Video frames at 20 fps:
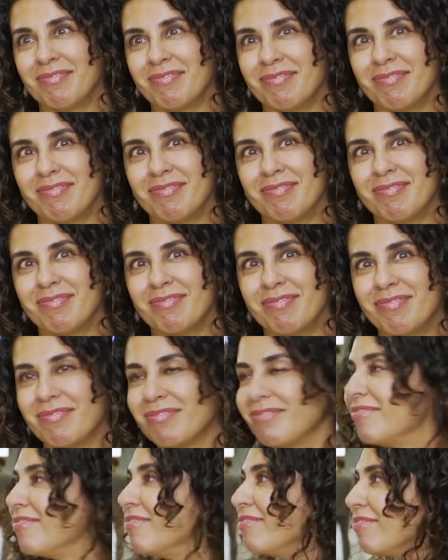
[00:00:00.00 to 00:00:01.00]

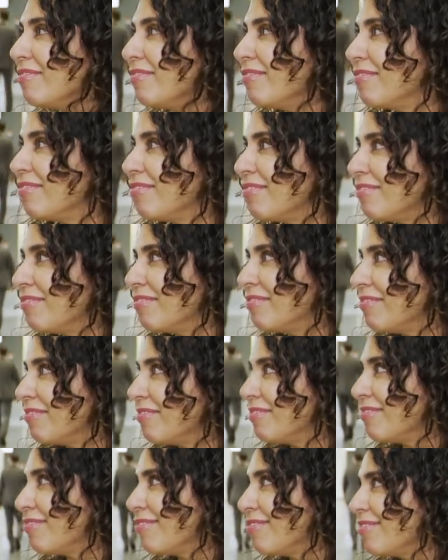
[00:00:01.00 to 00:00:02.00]

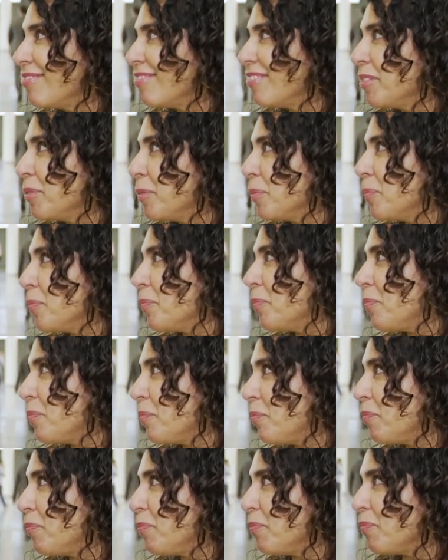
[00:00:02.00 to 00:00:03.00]

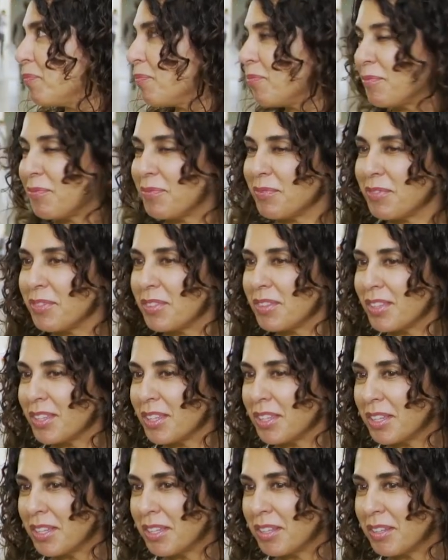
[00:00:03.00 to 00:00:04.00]

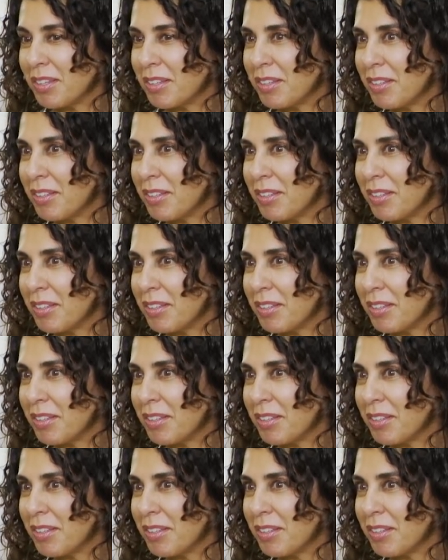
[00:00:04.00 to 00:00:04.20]
This person isn't speaking.